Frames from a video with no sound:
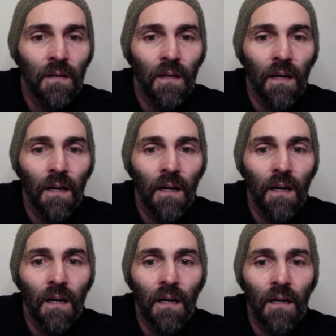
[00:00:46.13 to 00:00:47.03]

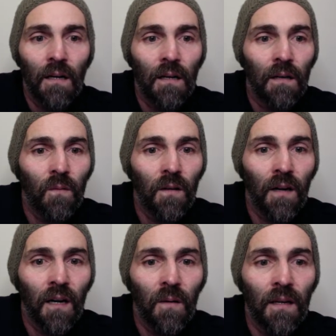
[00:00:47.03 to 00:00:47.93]
Where
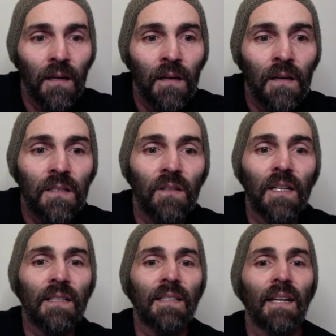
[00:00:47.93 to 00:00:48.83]
are we? So it
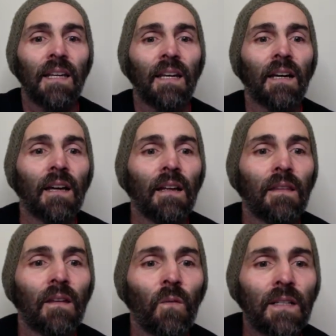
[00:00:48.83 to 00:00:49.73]
does say here,
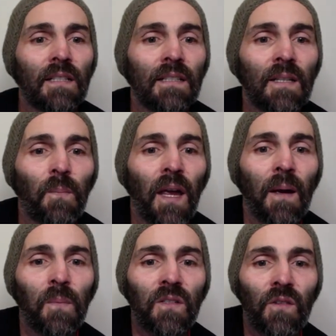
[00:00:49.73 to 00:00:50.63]
the residents of
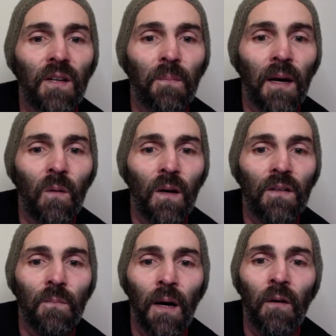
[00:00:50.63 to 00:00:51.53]
Pamper Street and
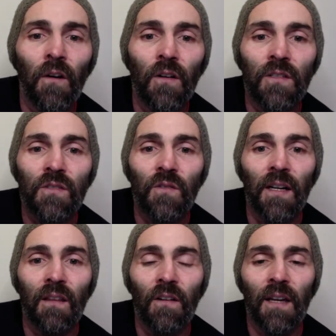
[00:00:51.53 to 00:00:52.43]
Melrose
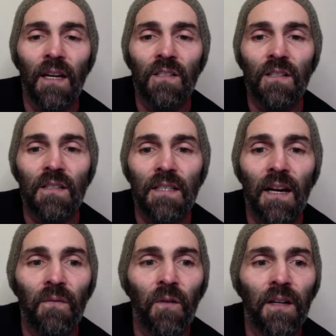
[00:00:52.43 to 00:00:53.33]
Street locations are
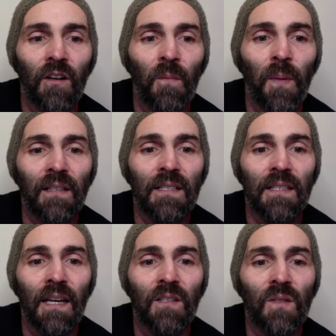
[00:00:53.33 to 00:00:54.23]
now free to go back to
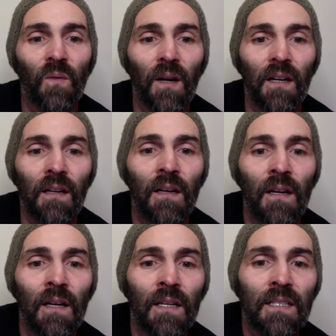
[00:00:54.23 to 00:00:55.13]
stage 3,
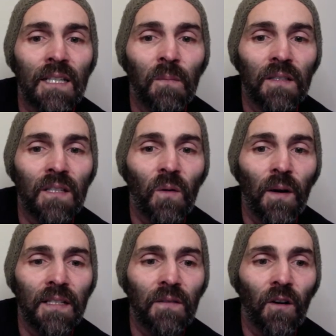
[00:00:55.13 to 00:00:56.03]
similar to the
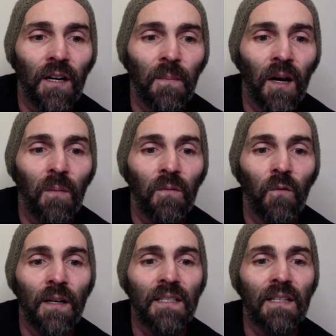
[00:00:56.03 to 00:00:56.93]
rest of Greater Melbourne.
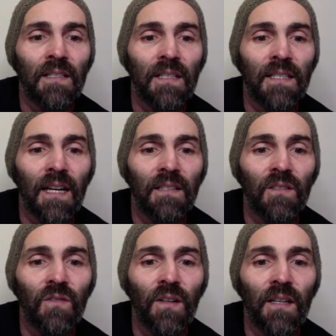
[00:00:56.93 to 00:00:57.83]
Residents at Sutton
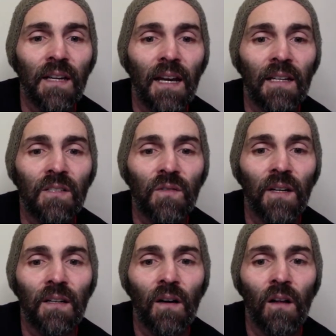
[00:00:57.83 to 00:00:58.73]
Street, Canning
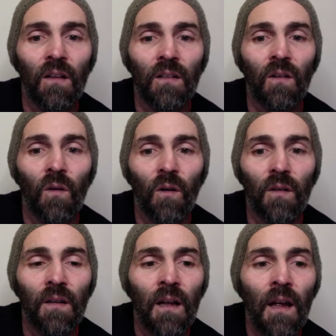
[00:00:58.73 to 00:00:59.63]
Street, Holland
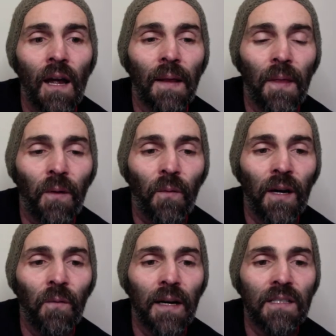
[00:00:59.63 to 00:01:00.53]
Court, and the
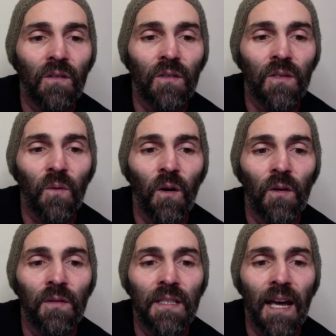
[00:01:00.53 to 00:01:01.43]
3 Racecourse
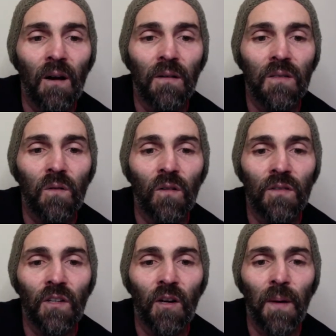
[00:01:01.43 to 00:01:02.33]
Road towers will
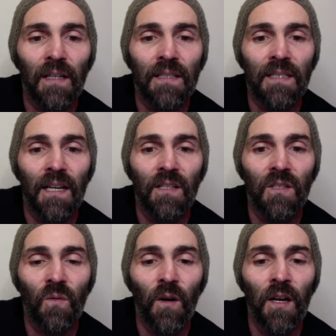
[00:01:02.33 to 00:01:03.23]
also go back to stage
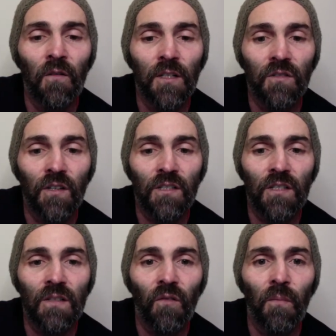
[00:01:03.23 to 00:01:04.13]
3
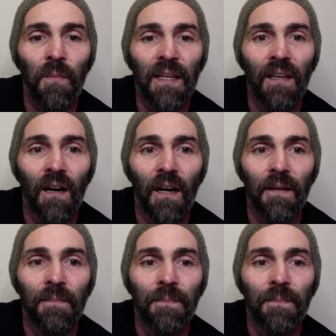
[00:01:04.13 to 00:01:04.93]
restrictions from midnight.